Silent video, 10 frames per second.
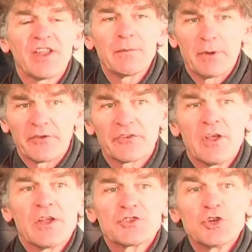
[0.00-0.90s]
statements
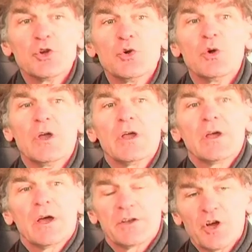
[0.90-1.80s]
to
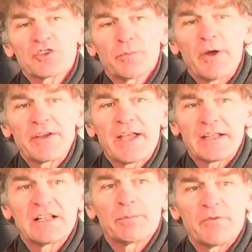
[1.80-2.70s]
Dr. Perry
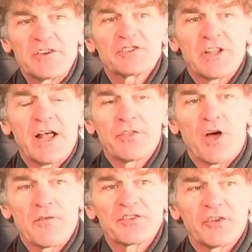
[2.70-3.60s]
Kendall, the Provincial Health
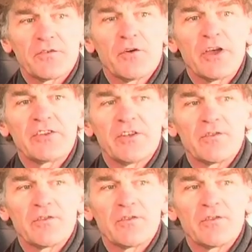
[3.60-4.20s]
Officer, for his